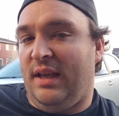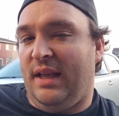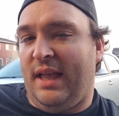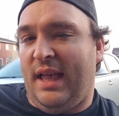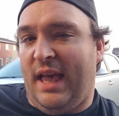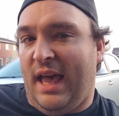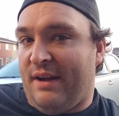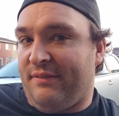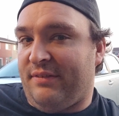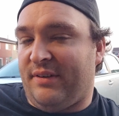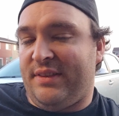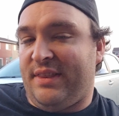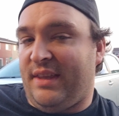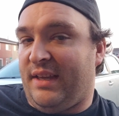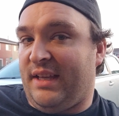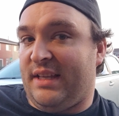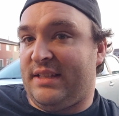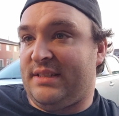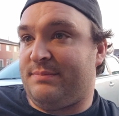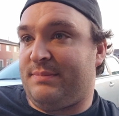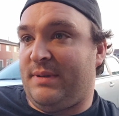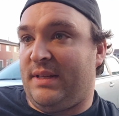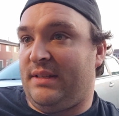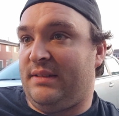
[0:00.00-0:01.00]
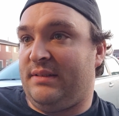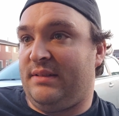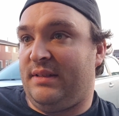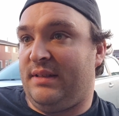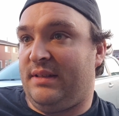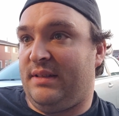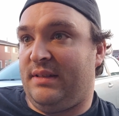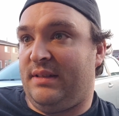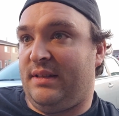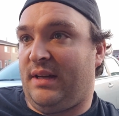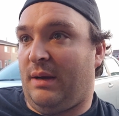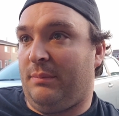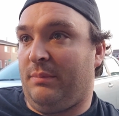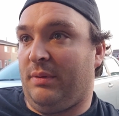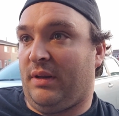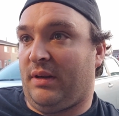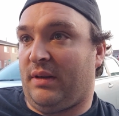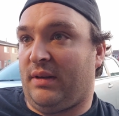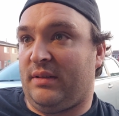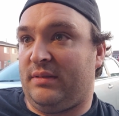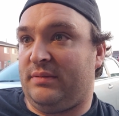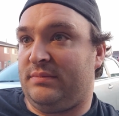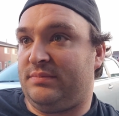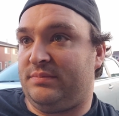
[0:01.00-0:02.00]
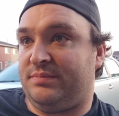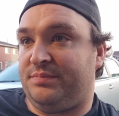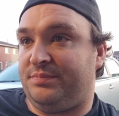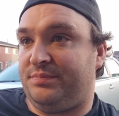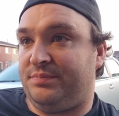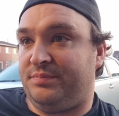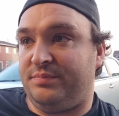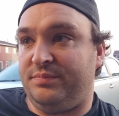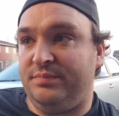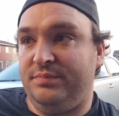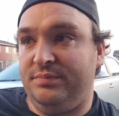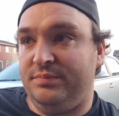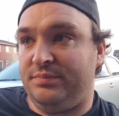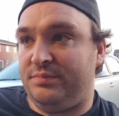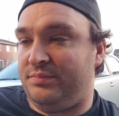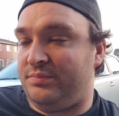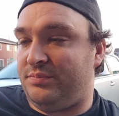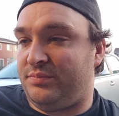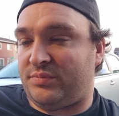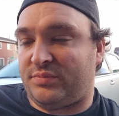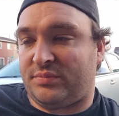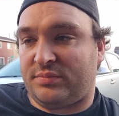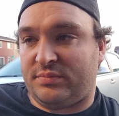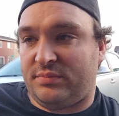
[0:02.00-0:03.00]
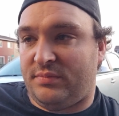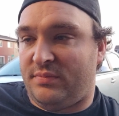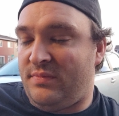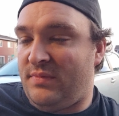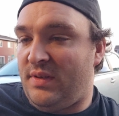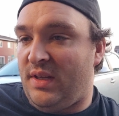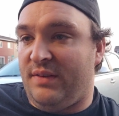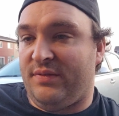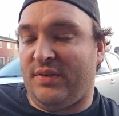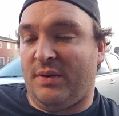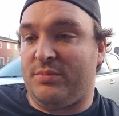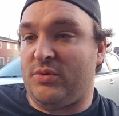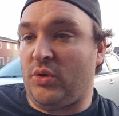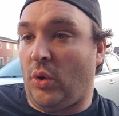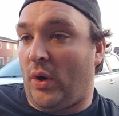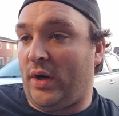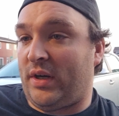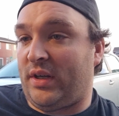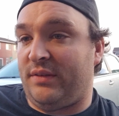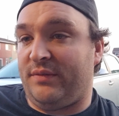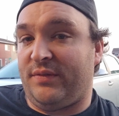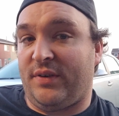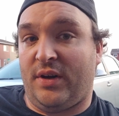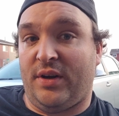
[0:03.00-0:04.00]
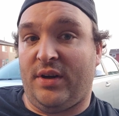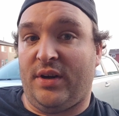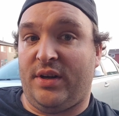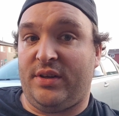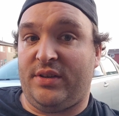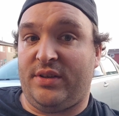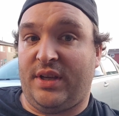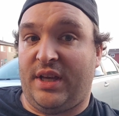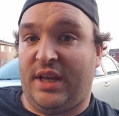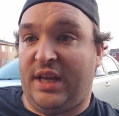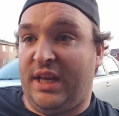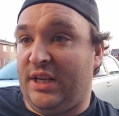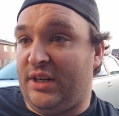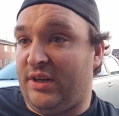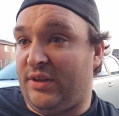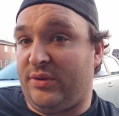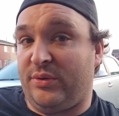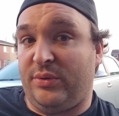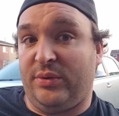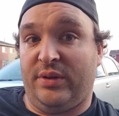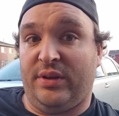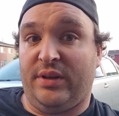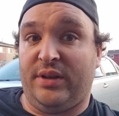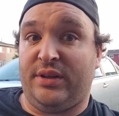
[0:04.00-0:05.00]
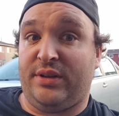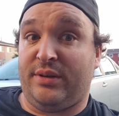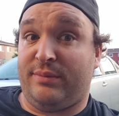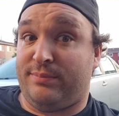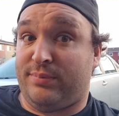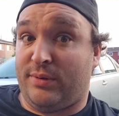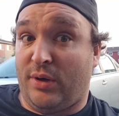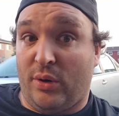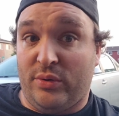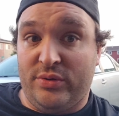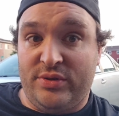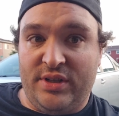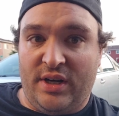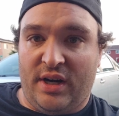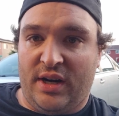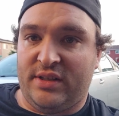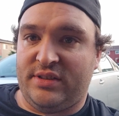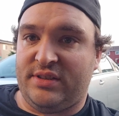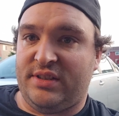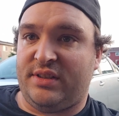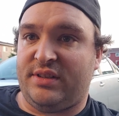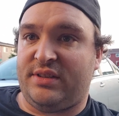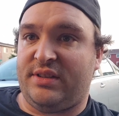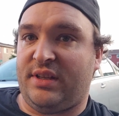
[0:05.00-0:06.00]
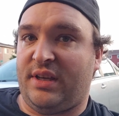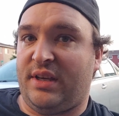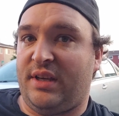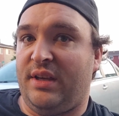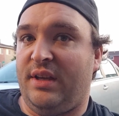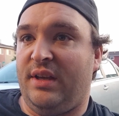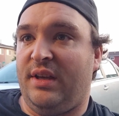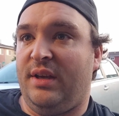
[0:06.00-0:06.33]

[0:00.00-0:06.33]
everything has been a blur. From torque converter to intercooler to Procharger to